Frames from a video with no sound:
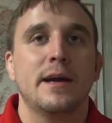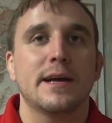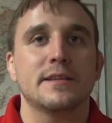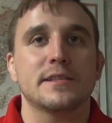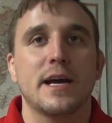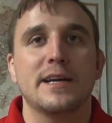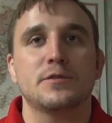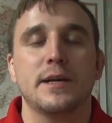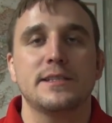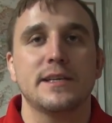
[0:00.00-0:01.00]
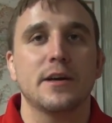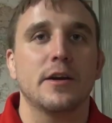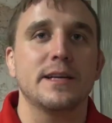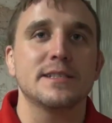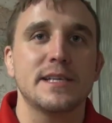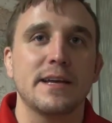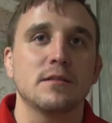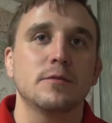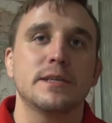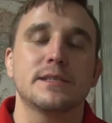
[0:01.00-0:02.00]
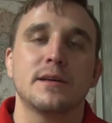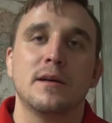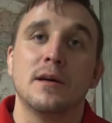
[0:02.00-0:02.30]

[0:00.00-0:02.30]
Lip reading: at the Scott Trade Center in St. Louis.